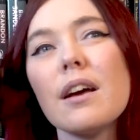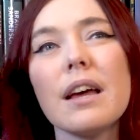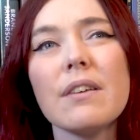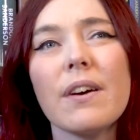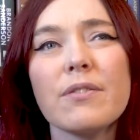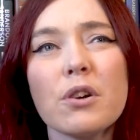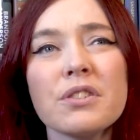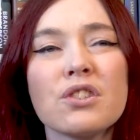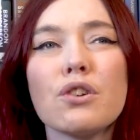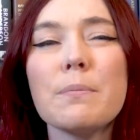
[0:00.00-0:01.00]
If I've got
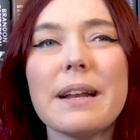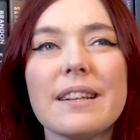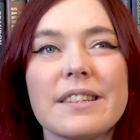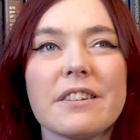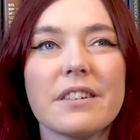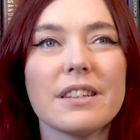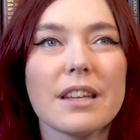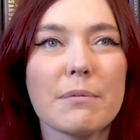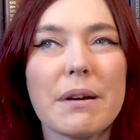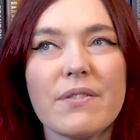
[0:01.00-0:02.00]
so many series
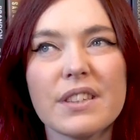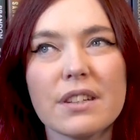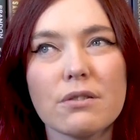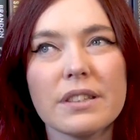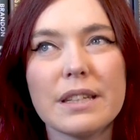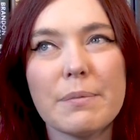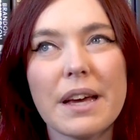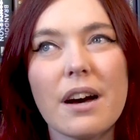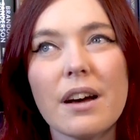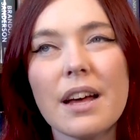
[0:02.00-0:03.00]
in my physical
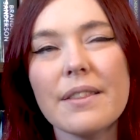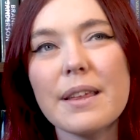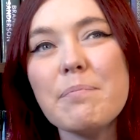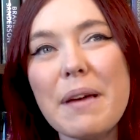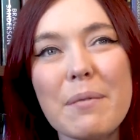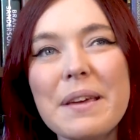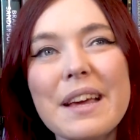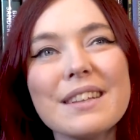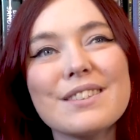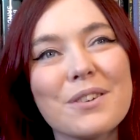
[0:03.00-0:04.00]
TBR, then maybe
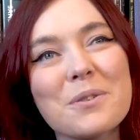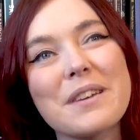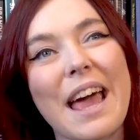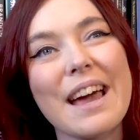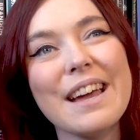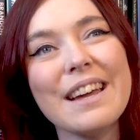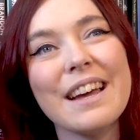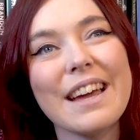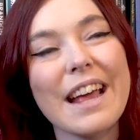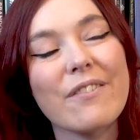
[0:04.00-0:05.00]
it's okay
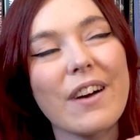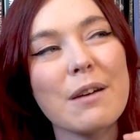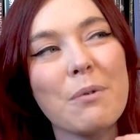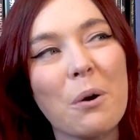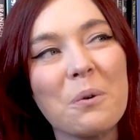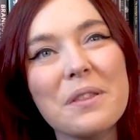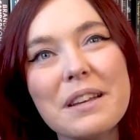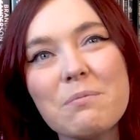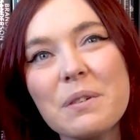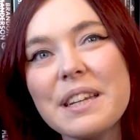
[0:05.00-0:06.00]
if I'm
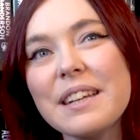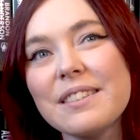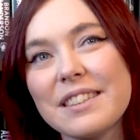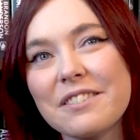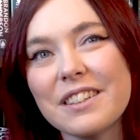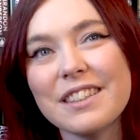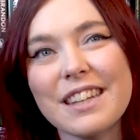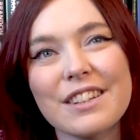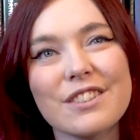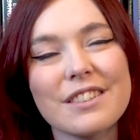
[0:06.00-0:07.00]
only reading series
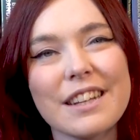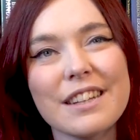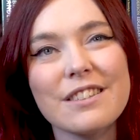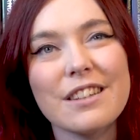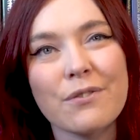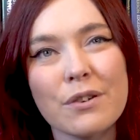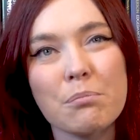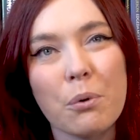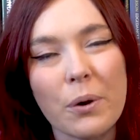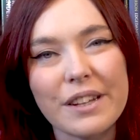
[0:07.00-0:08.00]
and just in
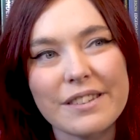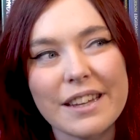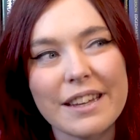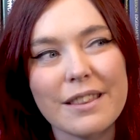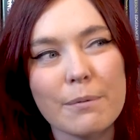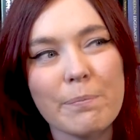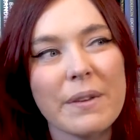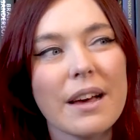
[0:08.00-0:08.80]
different points in them.